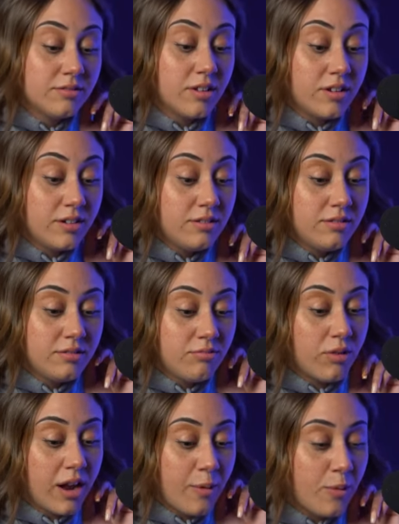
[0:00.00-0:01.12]
learn
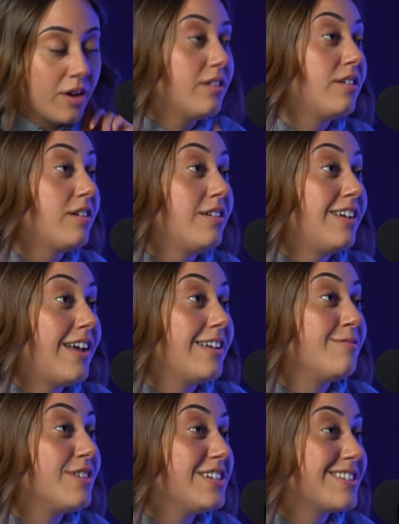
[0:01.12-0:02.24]
what I want to learn
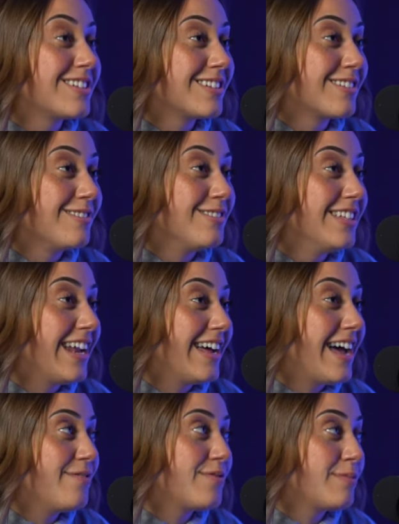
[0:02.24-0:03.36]
and reach the goal that I
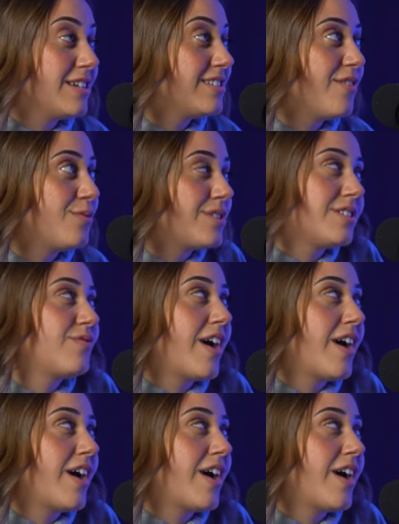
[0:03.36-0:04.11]
have for myself, which is